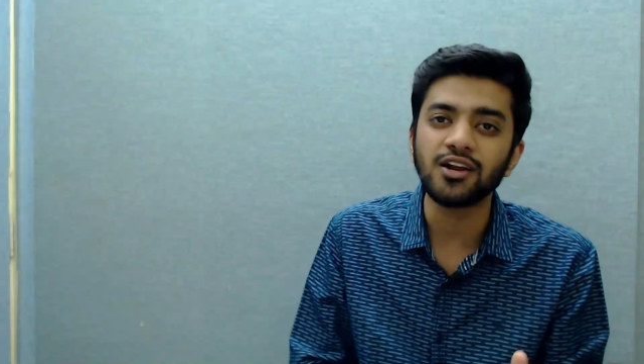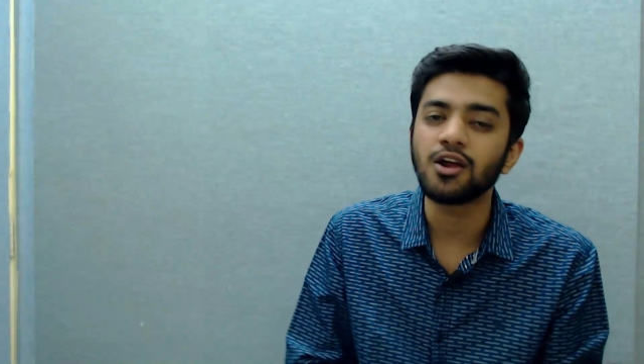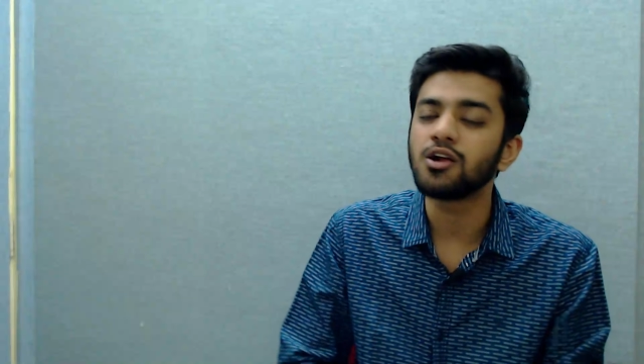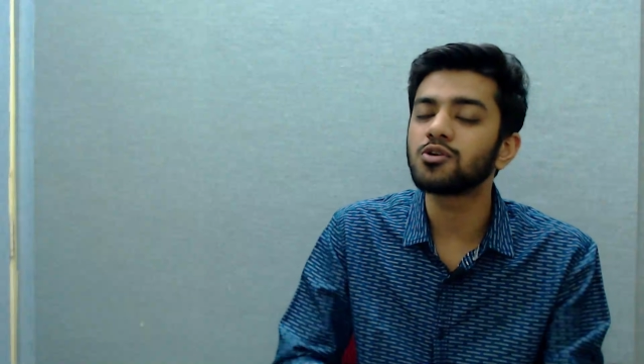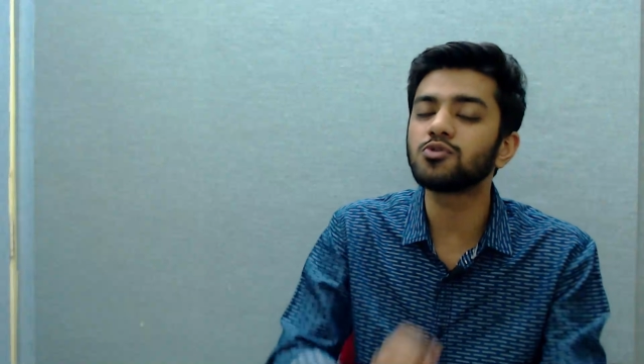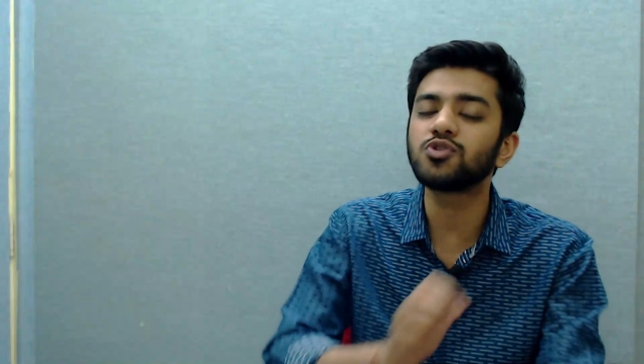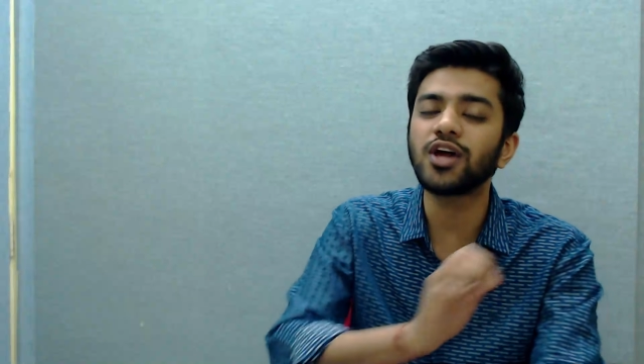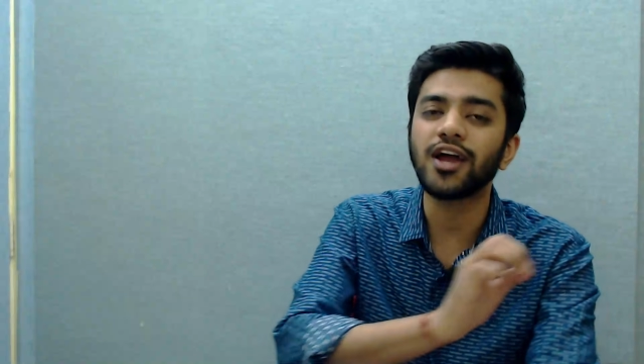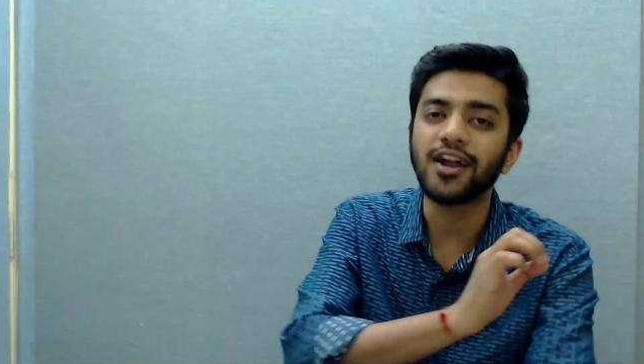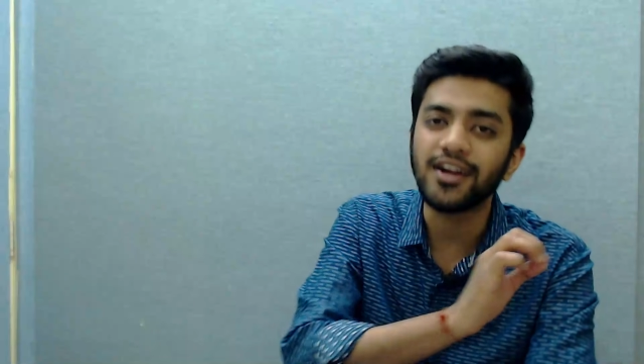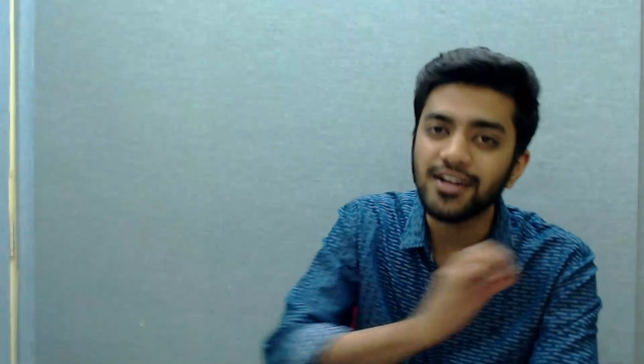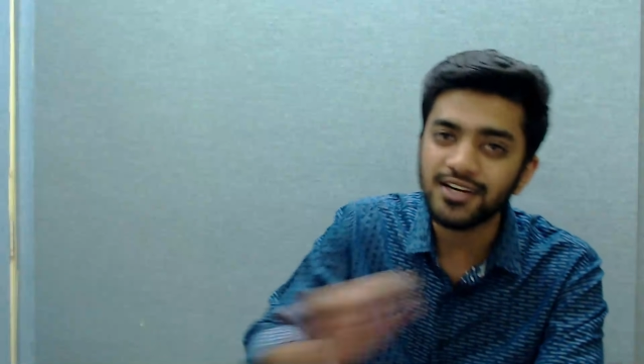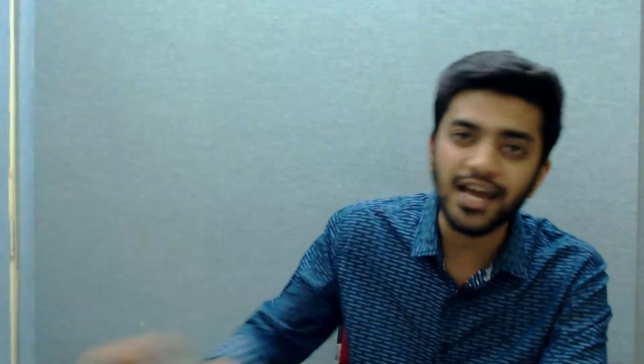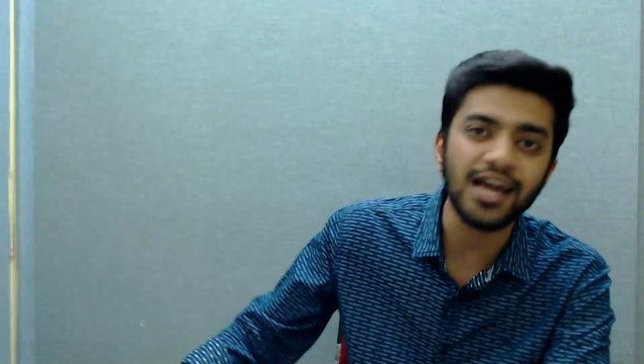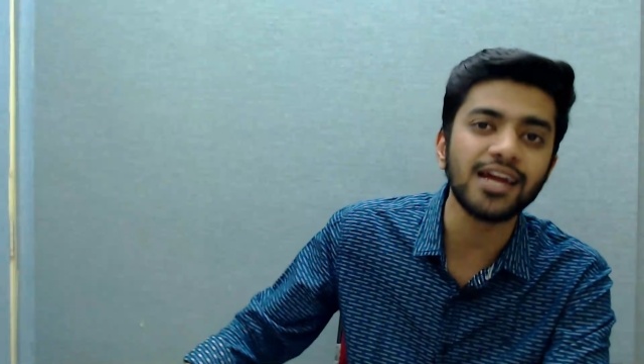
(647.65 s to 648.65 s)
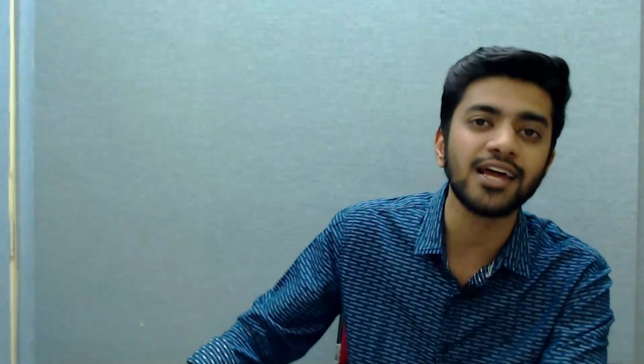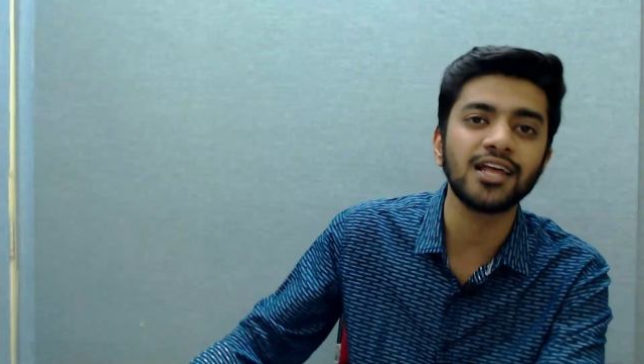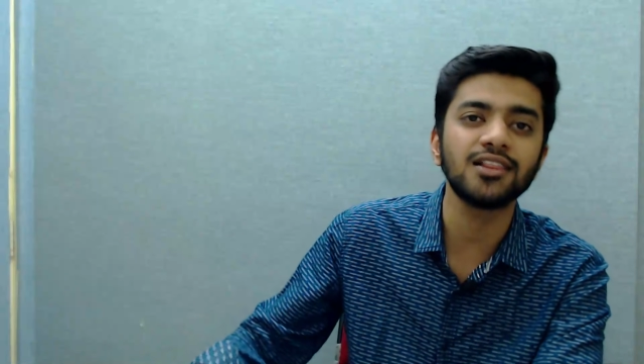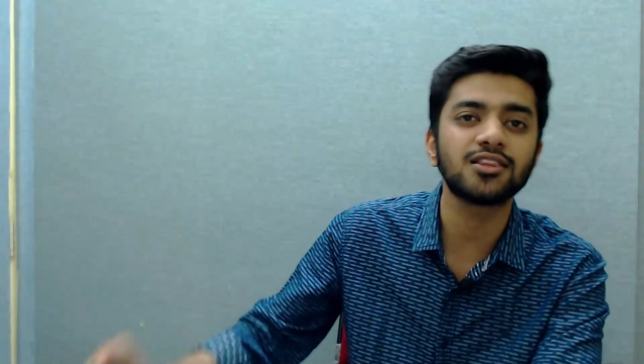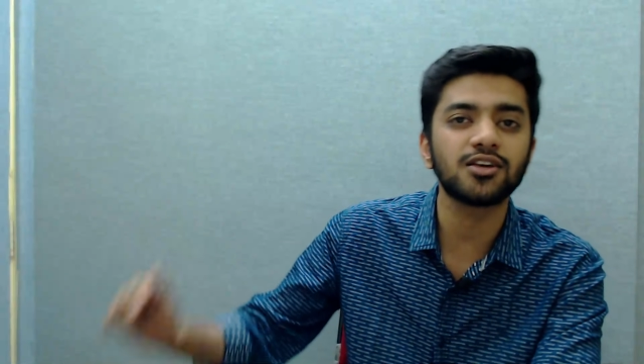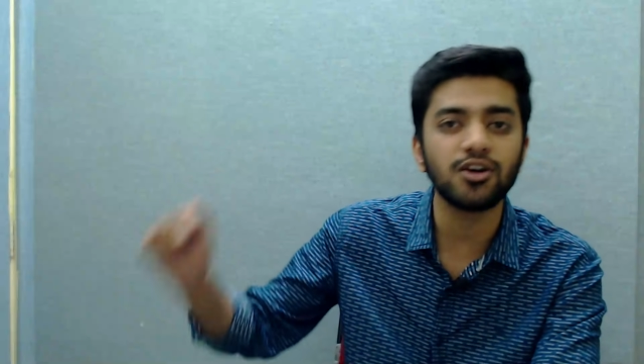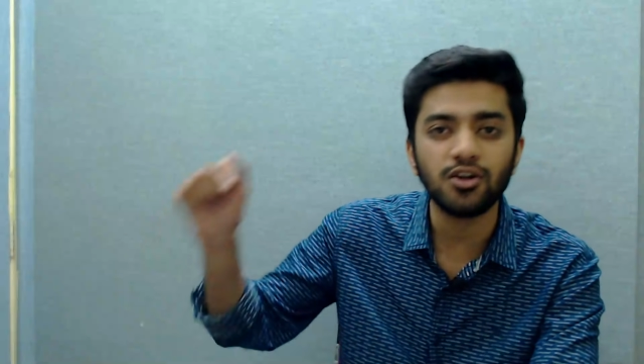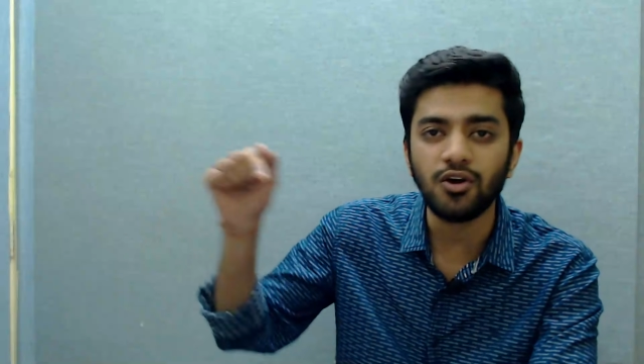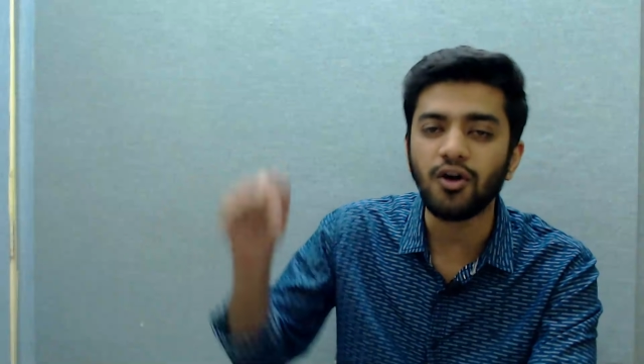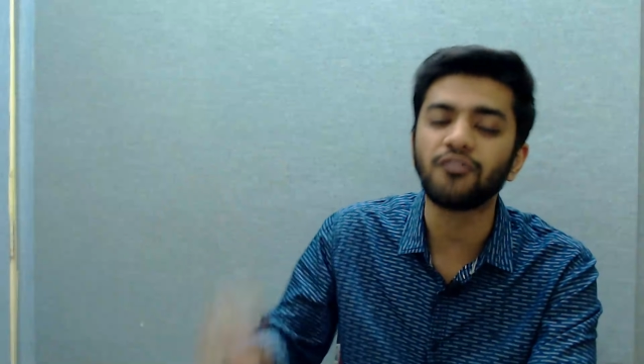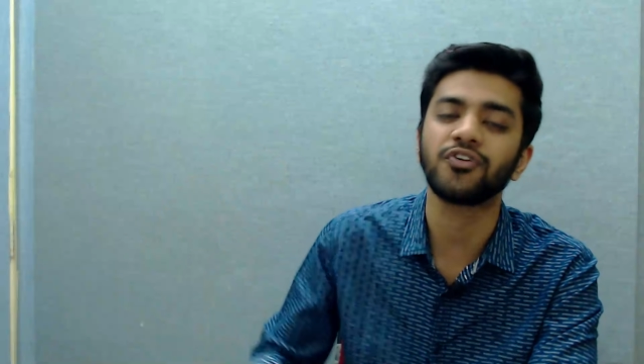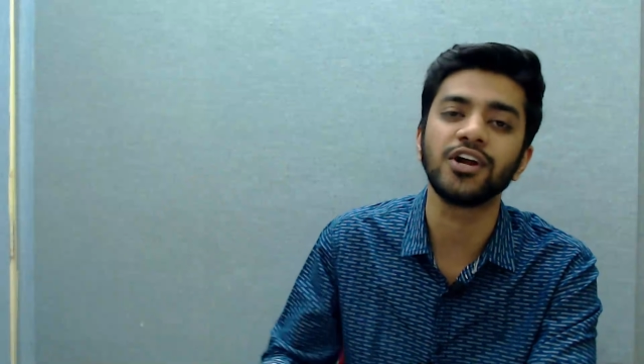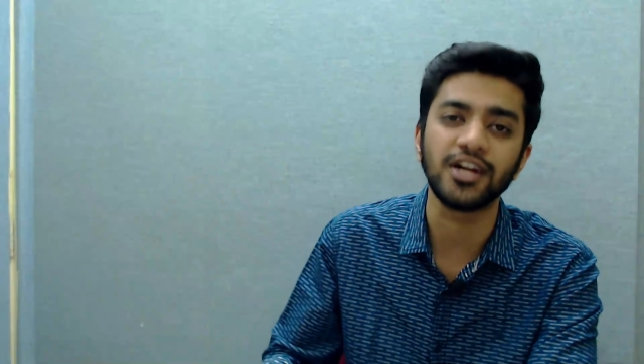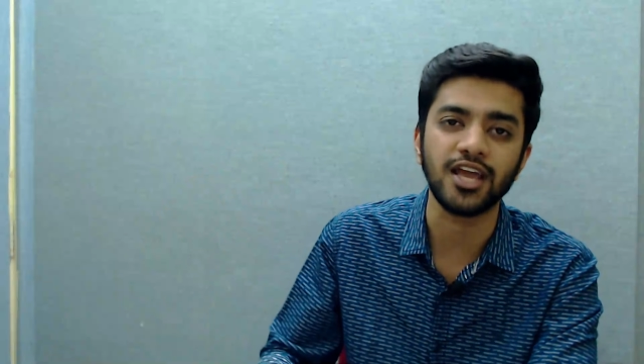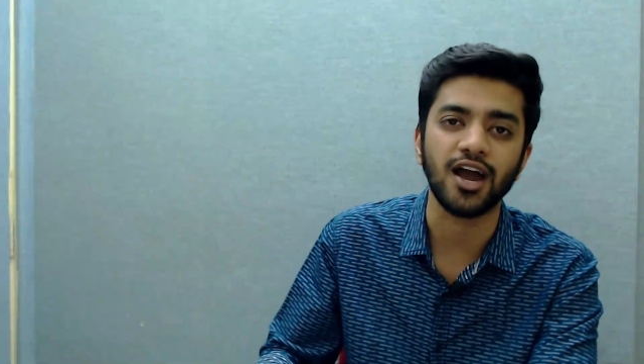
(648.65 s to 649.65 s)
to the entire healthcare of
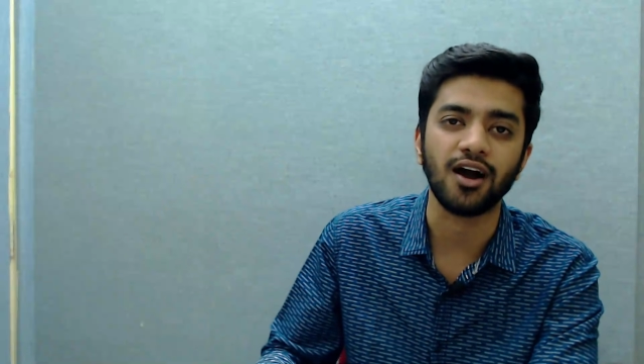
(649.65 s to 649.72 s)
India.